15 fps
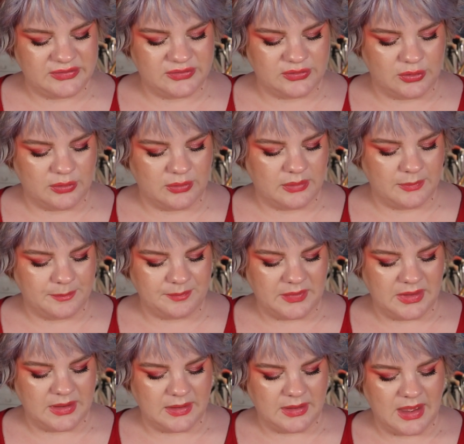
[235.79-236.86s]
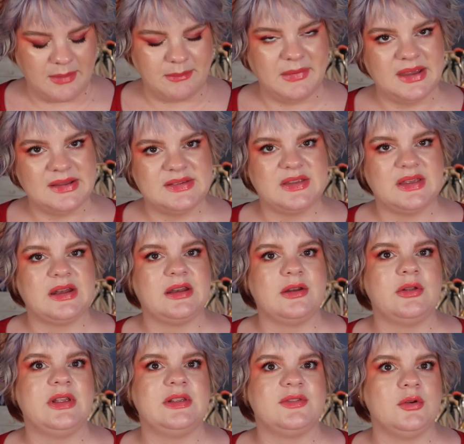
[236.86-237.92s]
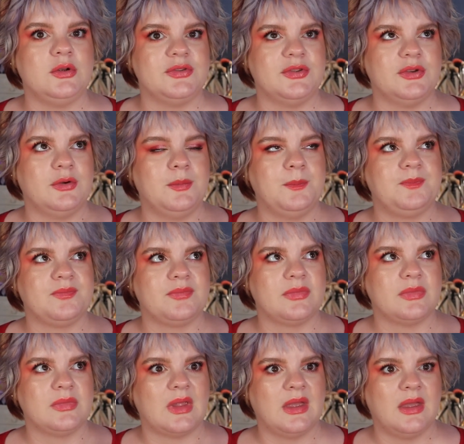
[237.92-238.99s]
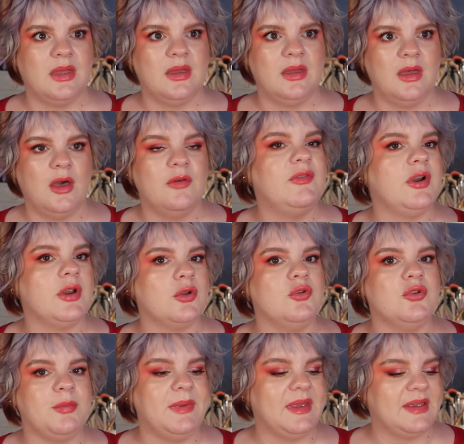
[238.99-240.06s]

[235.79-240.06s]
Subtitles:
so I mix it, and it's also a very good